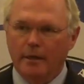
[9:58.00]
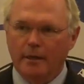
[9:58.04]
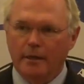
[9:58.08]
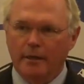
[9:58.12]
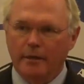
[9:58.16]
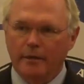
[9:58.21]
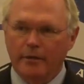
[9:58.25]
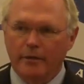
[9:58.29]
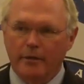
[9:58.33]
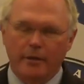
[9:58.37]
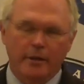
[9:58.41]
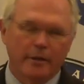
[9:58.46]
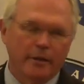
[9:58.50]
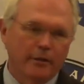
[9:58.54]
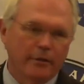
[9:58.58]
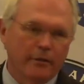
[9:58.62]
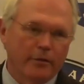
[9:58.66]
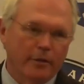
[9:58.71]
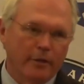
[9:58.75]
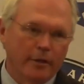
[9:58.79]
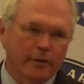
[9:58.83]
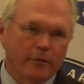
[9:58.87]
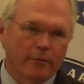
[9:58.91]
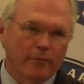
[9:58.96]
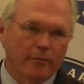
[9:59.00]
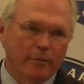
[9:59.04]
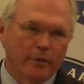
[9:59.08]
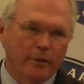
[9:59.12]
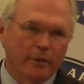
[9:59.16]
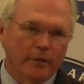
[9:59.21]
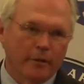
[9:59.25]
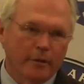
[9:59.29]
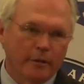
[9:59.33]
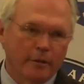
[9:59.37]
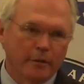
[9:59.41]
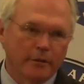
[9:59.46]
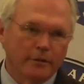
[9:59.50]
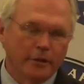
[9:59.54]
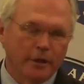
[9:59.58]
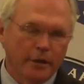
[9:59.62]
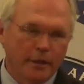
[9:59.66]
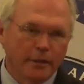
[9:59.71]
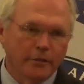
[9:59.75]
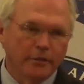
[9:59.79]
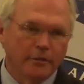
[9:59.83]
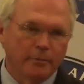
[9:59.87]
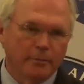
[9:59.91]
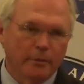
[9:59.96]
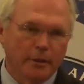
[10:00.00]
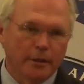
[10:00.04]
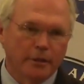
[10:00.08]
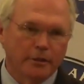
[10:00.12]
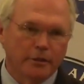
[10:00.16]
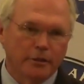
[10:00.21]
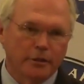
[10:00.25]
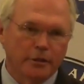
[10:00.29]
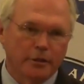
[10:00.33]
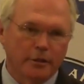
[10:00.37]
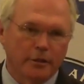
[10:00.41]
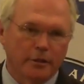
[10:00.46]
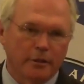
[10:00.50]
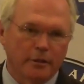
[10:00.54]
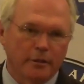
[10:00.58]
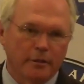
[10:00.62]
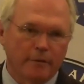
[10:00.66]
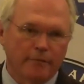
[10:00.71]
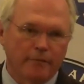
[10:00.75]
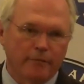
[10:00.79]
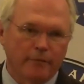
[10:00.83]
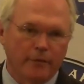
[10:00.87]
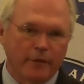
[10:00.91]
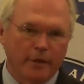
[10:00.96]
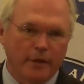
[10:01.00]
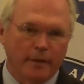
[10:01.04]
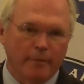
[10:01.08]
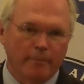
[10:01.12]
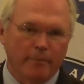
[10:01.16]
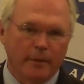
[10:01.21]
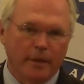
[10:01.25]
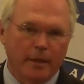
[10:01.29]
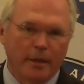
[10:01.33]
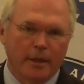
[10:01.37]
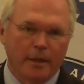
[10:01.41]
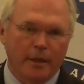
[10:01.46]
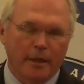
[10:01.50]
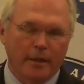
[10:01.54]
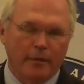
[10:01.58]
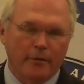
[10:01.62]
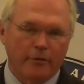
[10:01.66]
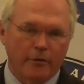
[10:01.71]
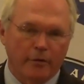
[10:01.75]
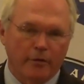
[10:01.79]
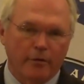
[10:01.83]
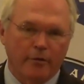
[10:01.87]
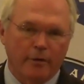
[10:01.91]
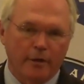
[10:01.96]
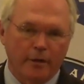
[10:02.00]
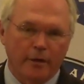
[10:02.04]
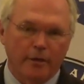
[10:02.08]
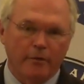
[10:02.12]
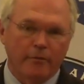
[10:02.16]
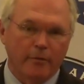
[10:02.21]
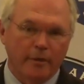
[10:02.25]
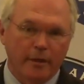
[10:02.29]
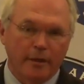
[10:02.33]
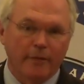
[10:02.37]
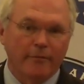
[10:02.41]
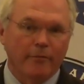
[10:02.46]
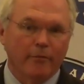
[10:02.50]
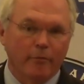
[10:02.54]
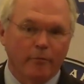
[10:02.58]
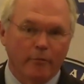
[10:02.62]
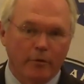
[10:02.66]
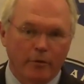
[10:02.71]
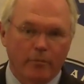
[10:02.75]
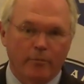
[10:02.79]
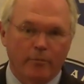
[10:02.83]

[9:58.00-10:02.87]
ascendancy is really going to change much for them. And so I think we have a real